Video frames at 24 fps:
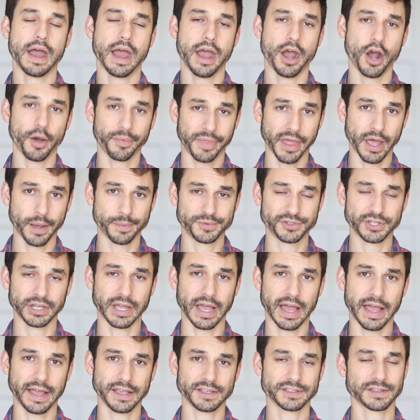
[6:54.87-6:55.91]
I hope that helps you
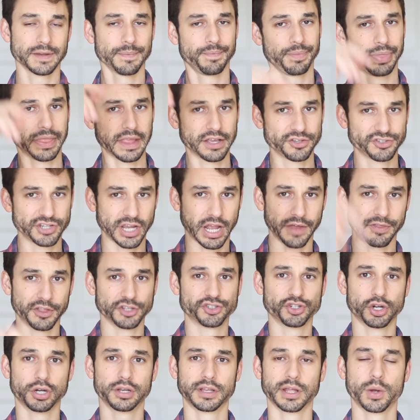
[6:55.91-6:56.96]
guys. Check out the
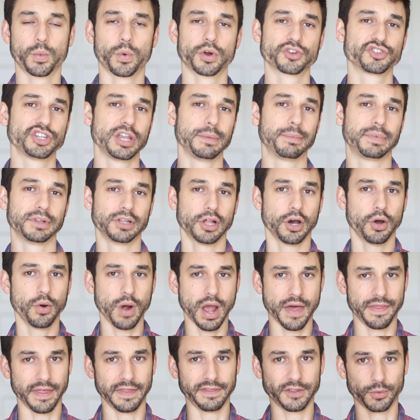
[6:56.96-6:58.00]
journaling worksheet below
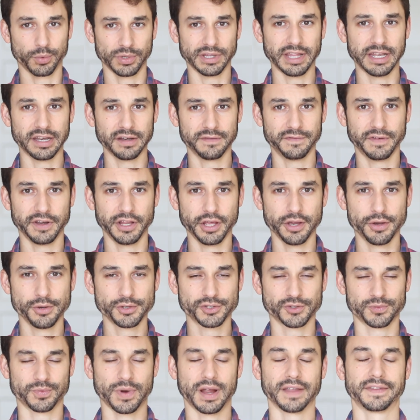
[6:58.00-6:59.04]
and then the related
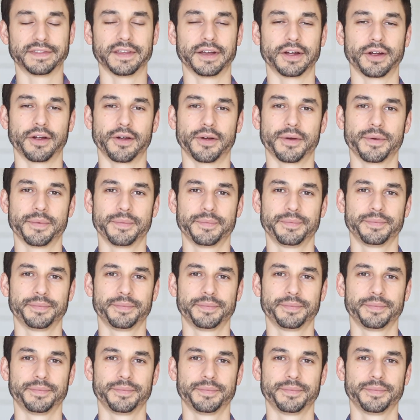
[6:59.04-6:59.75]
videos right there.